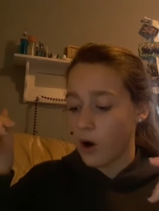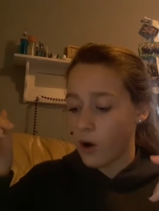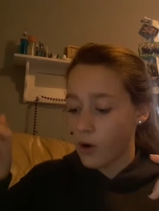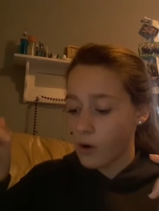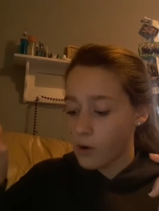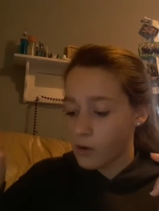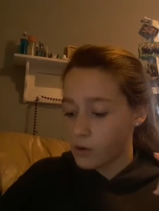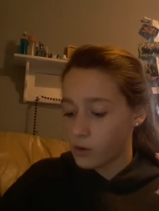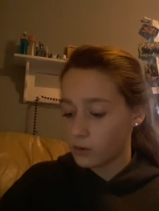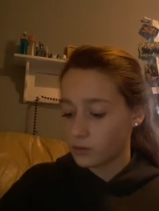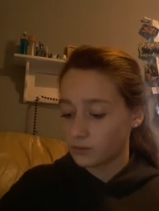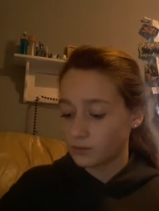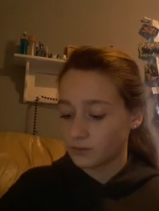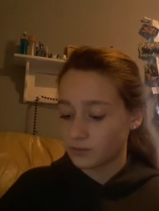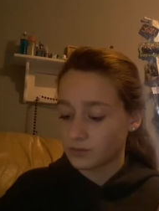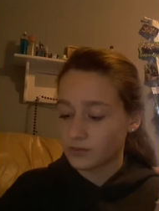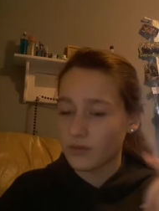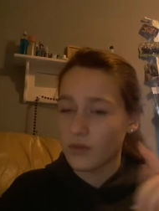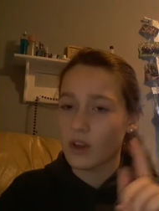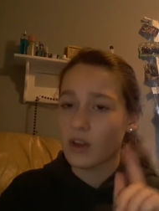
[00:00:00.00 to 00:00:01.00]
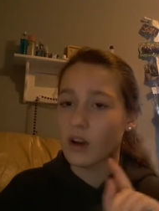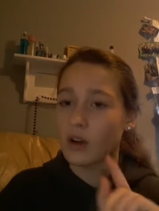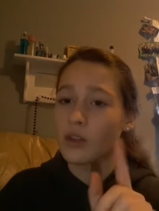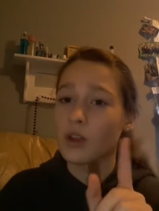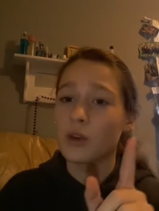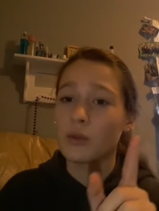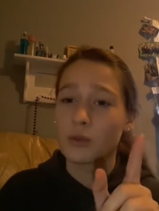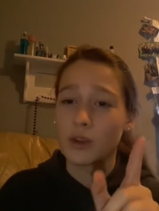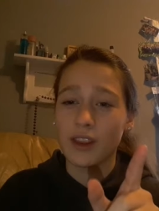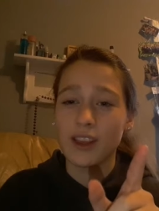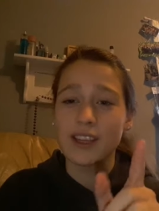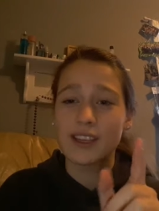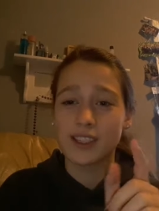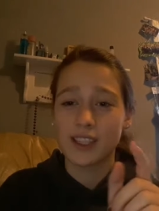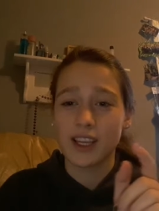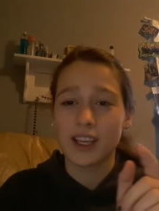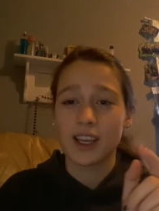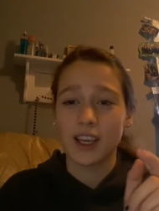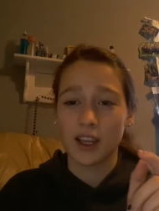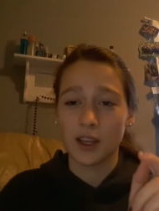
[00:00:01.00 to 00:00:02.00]
Oh, oh, they're really
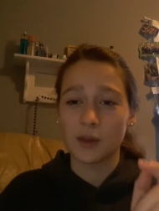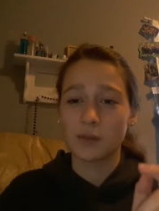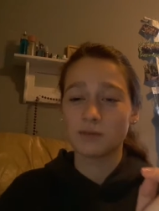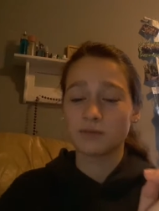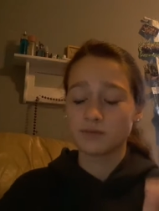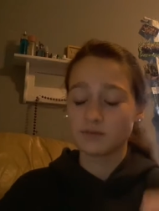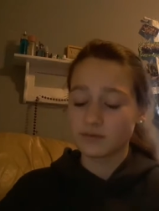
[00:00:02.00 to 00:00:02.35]
sticky.